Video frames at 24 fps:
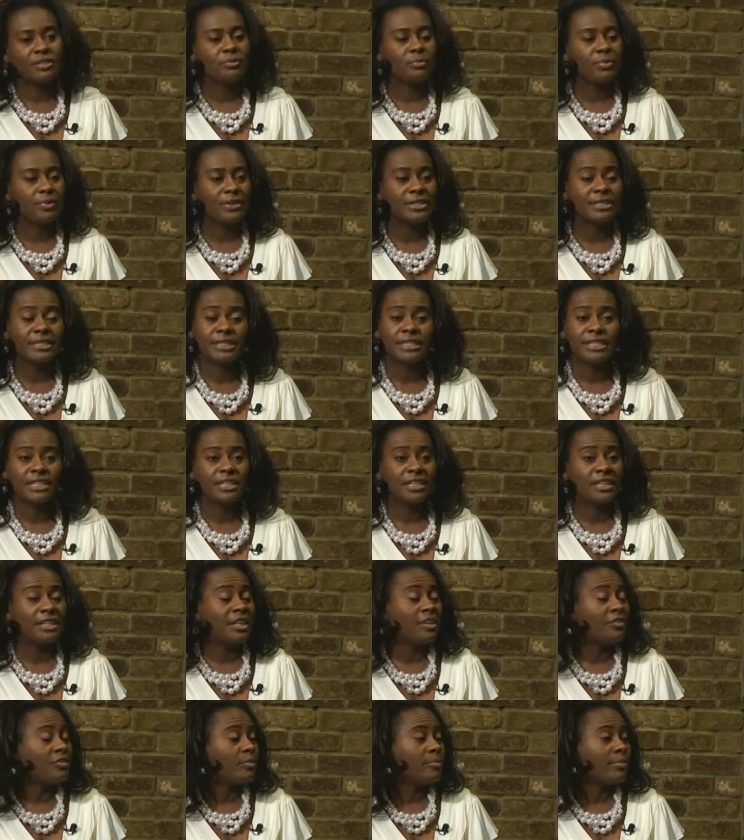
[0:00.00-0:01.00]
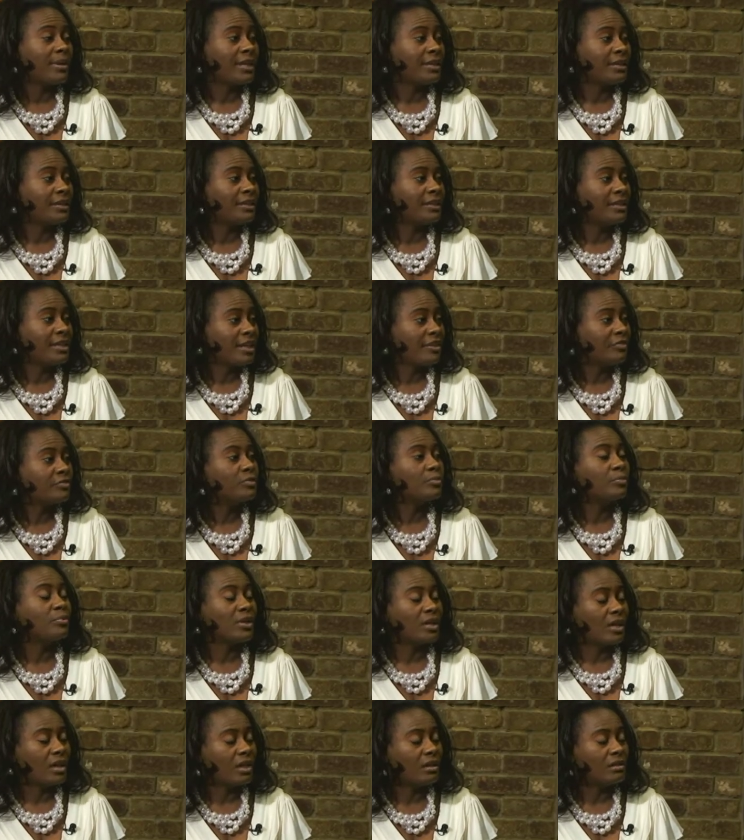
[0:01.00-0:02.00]
president and everybody left
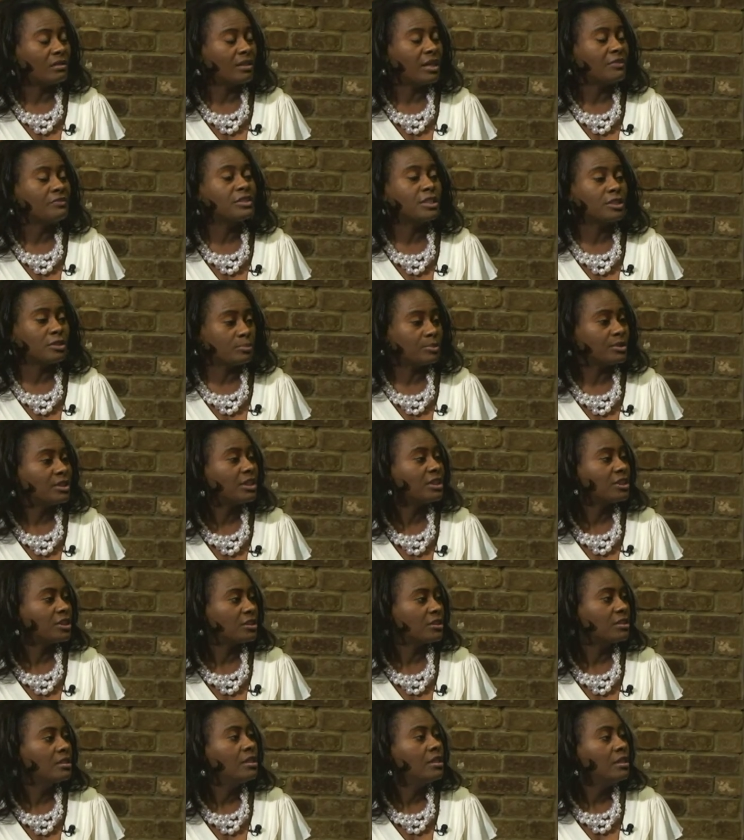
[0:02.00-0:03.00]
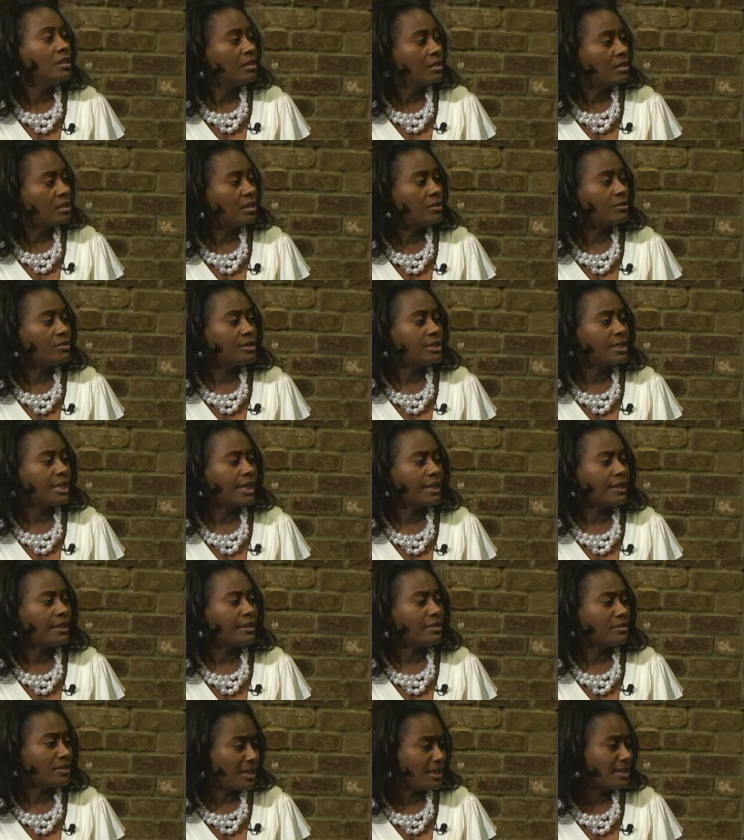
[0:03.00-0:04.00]
uh, Life Change Production, closed
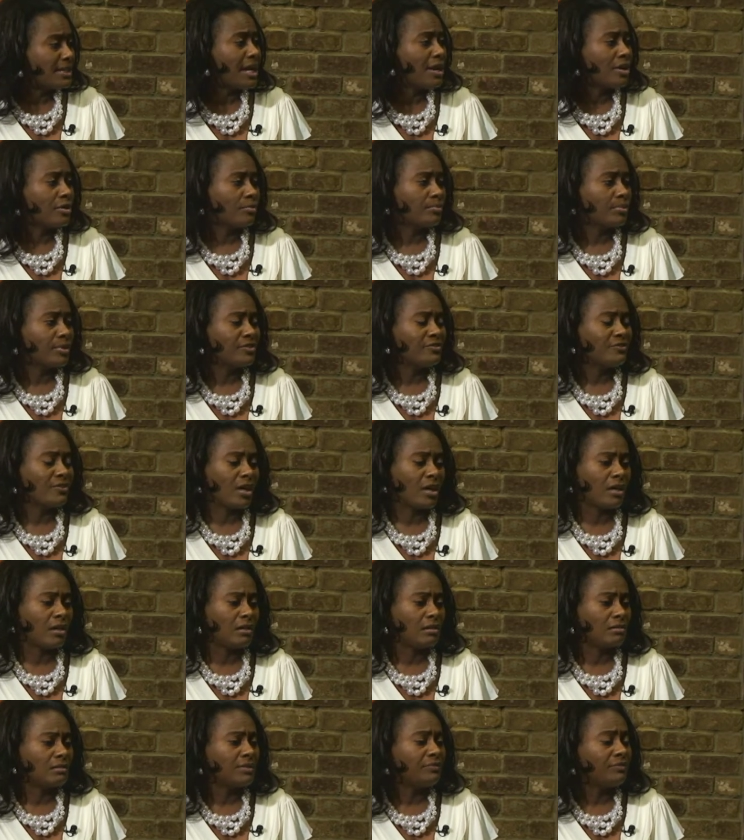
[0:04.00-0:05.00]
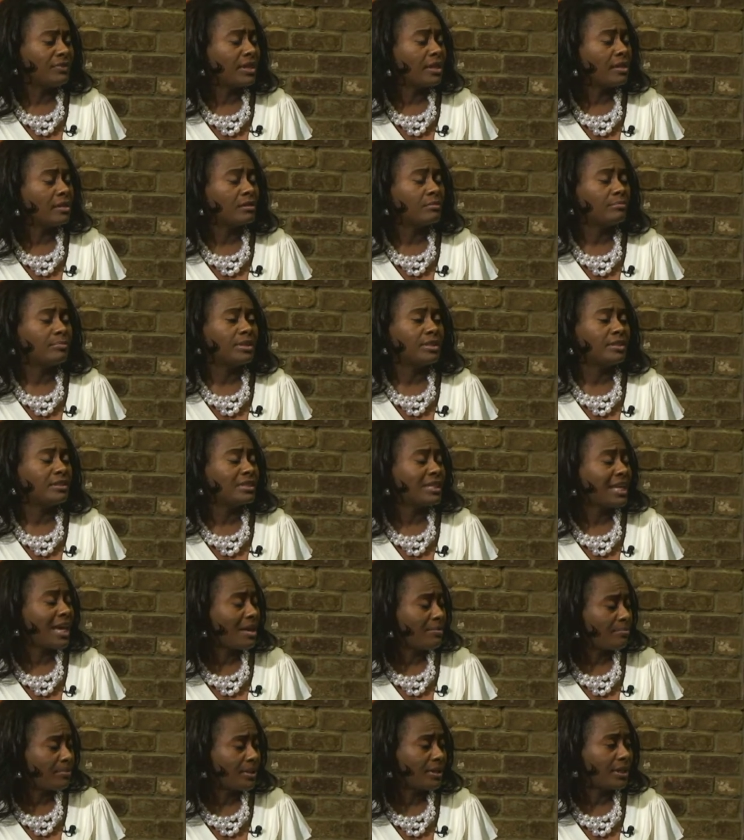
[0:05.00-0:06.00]
that entire uh, event. But
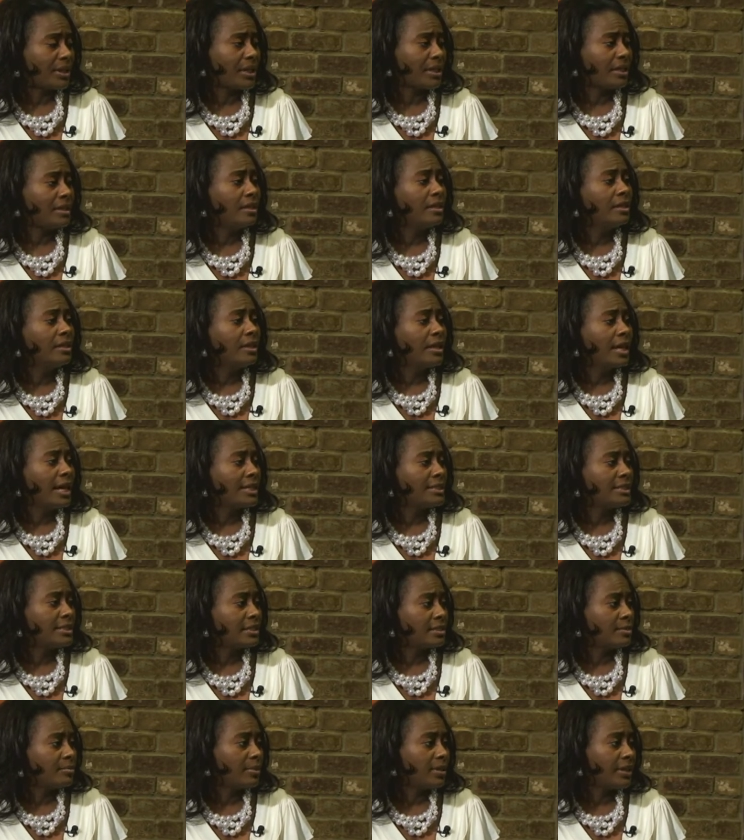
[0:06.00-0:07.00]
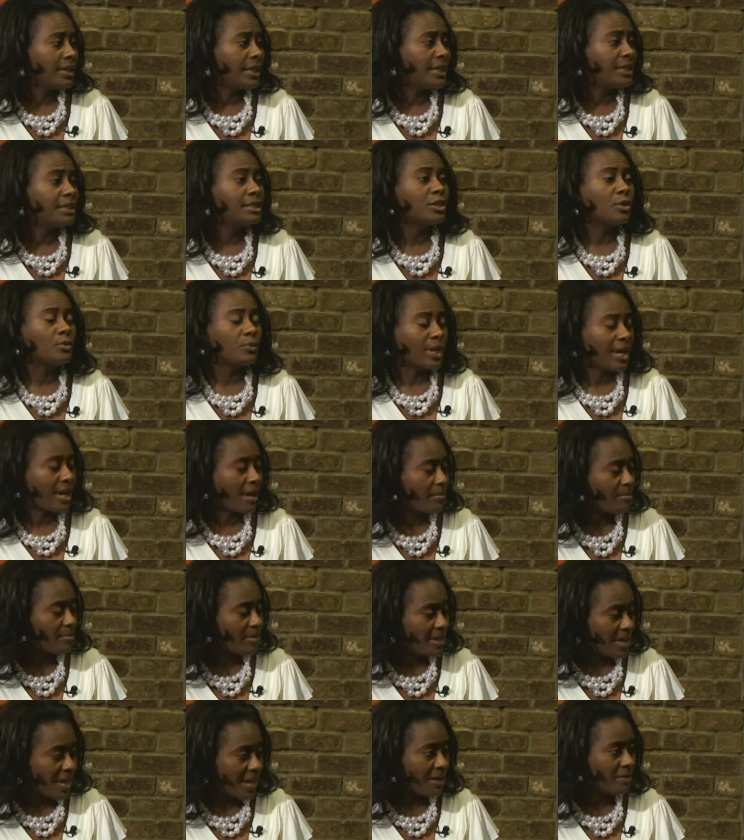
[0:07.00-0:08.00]
that play, I did the play Don't Count
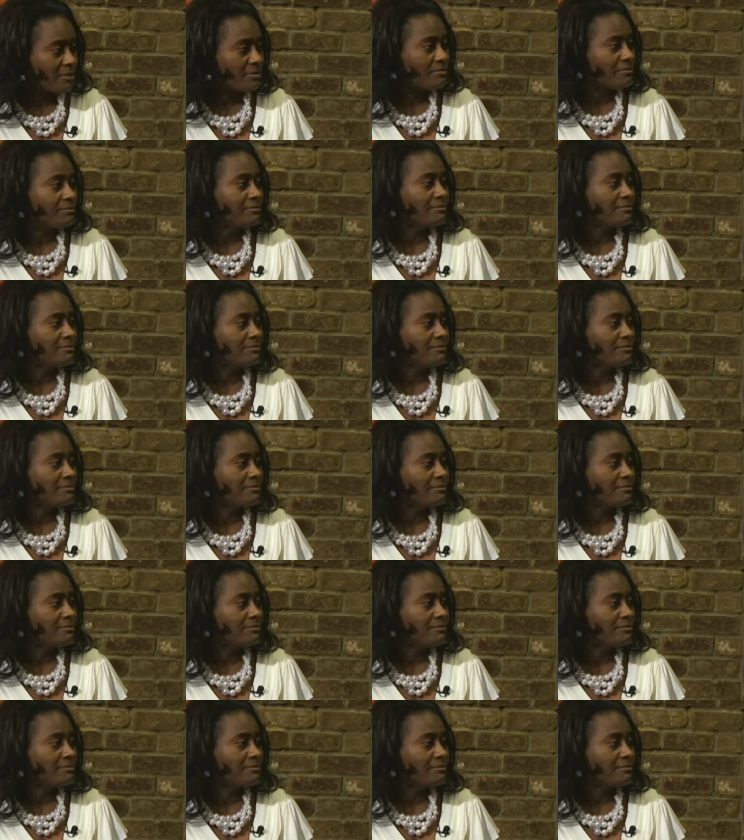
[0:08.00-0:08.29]
Me Out.